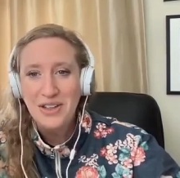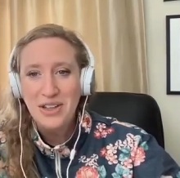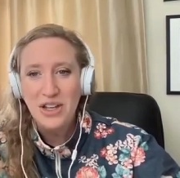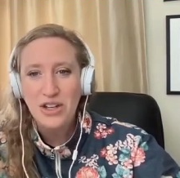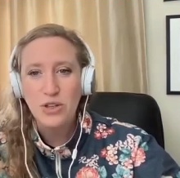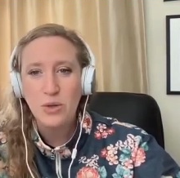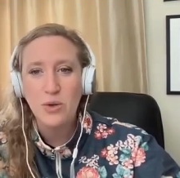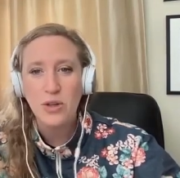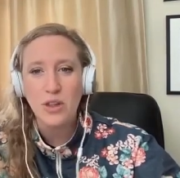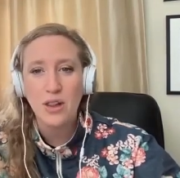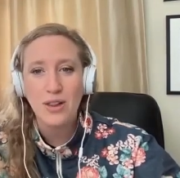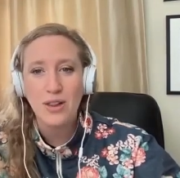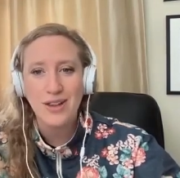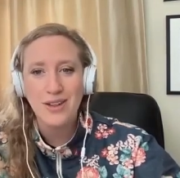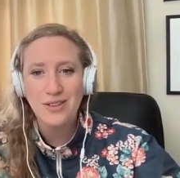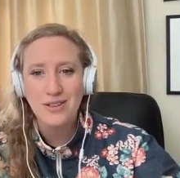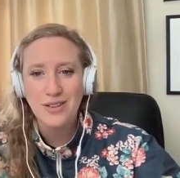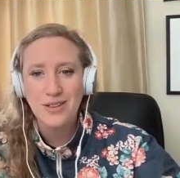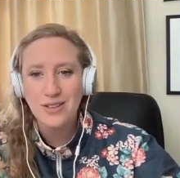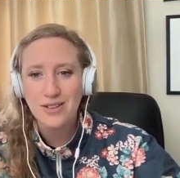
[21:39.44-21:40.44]
can you
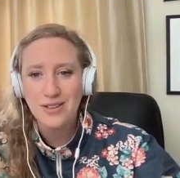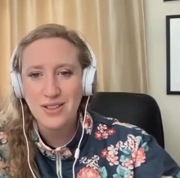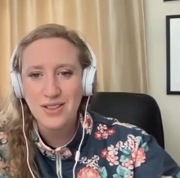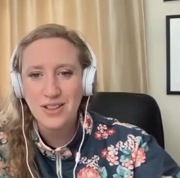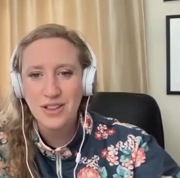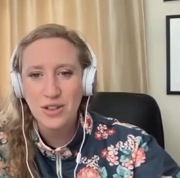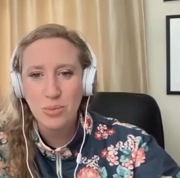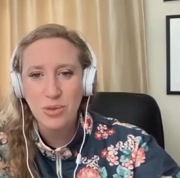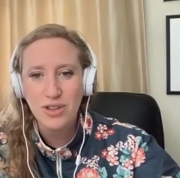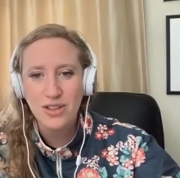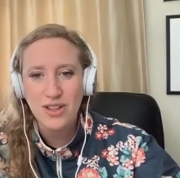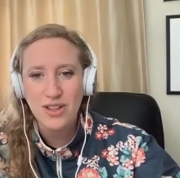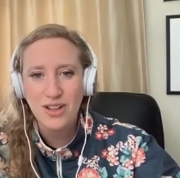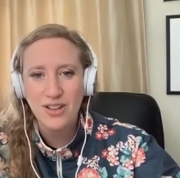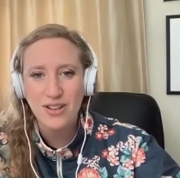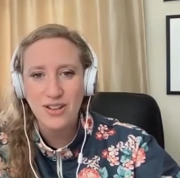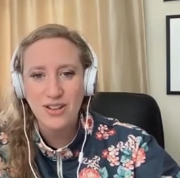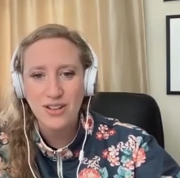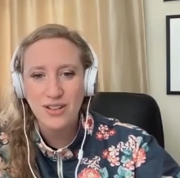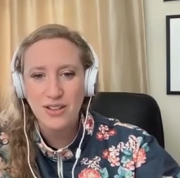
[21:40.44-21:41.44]
enlighten us a little bit
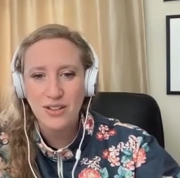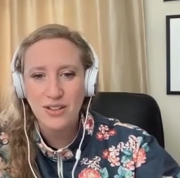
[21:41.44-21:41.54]
there?